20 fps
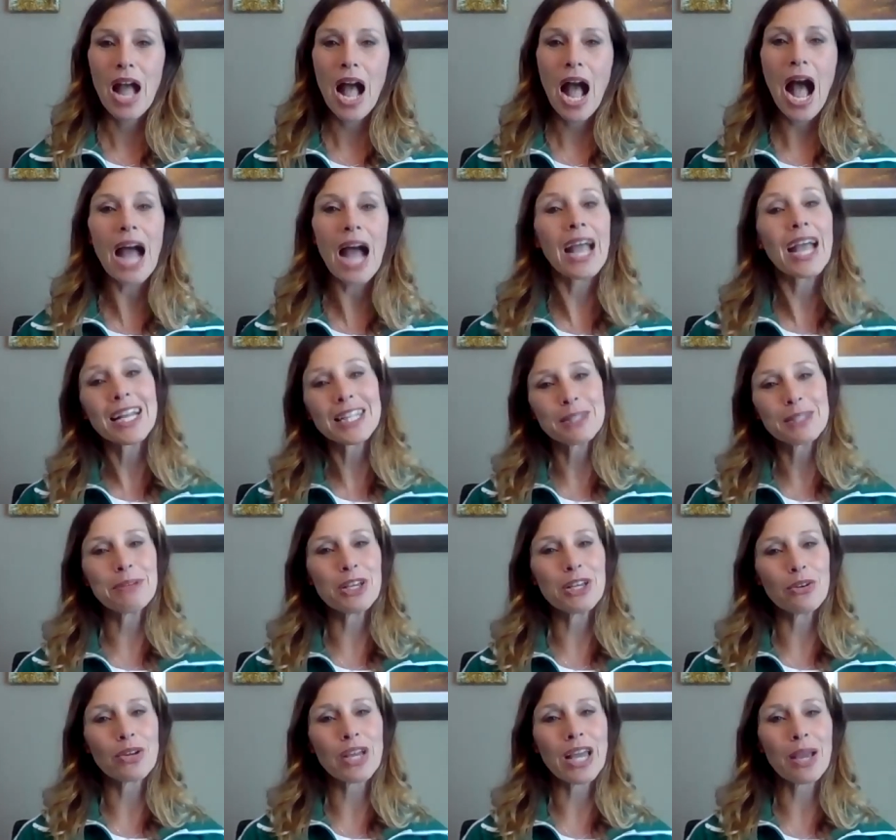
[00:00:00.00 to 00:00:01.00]
I had to
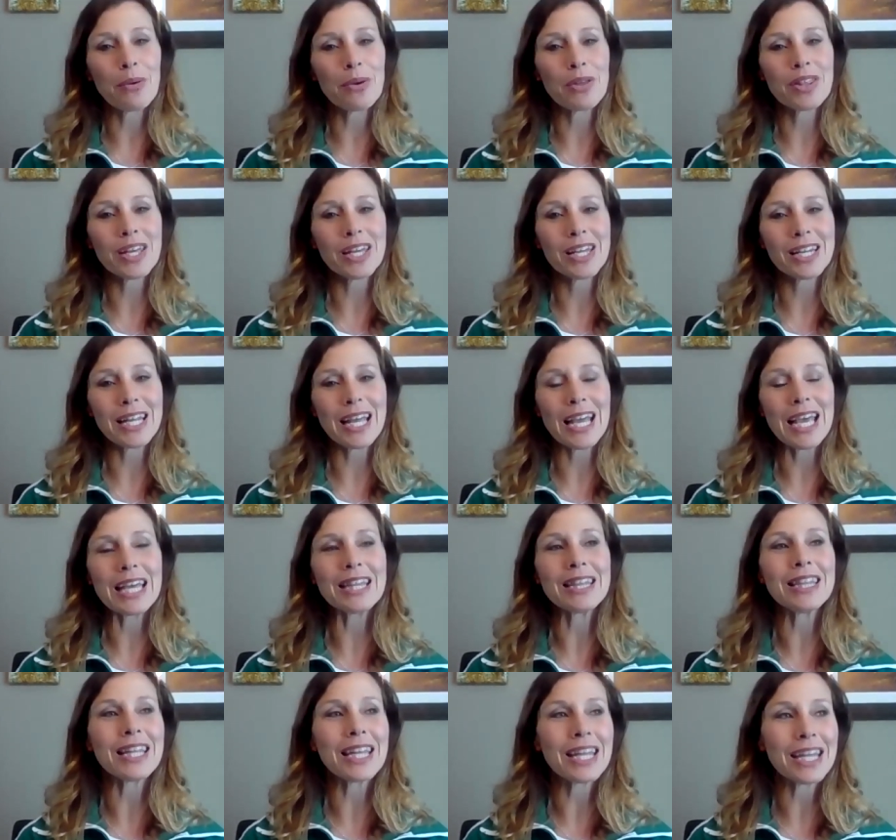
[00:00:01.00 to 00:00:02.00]
be okay with it.
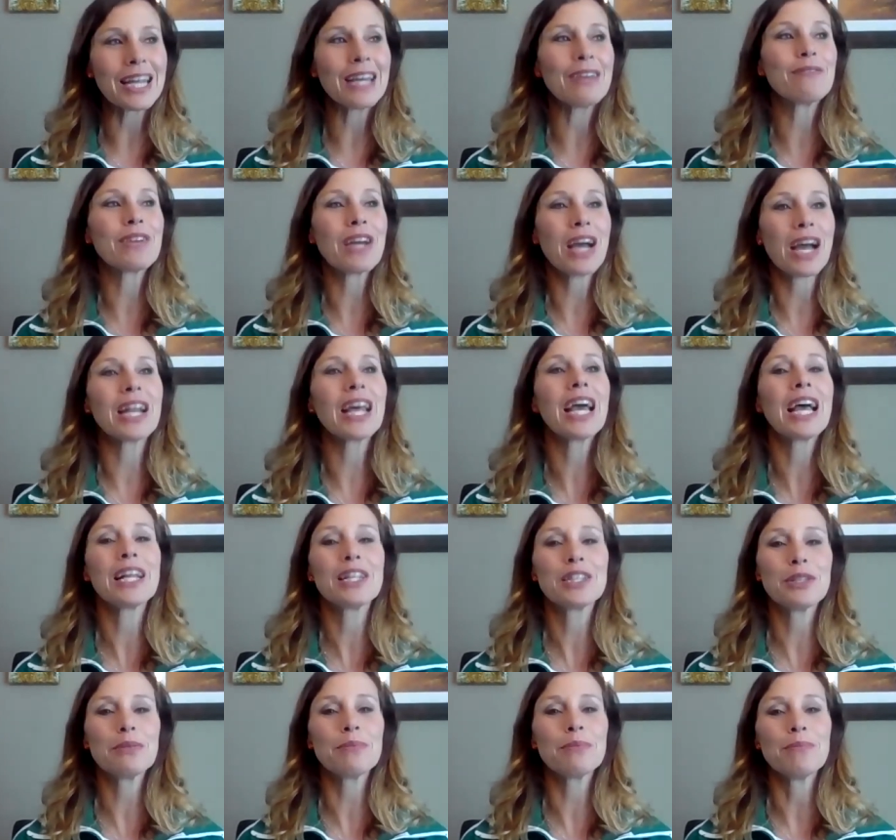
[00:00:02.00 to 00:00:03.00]
And then I've kind of
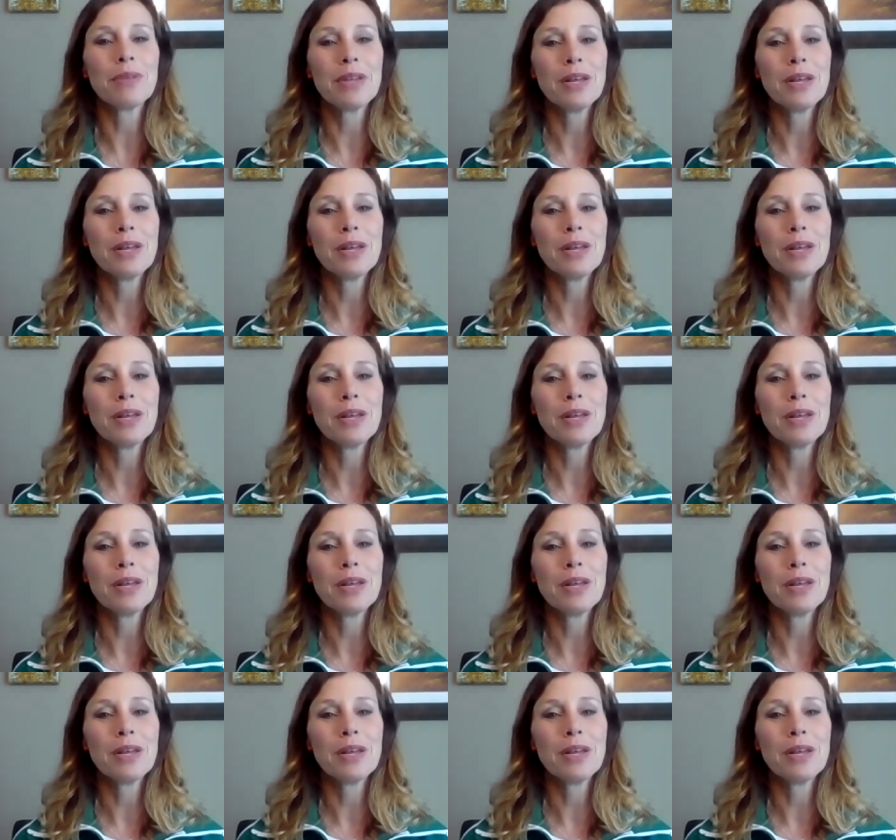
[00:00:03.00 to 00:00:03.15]
had to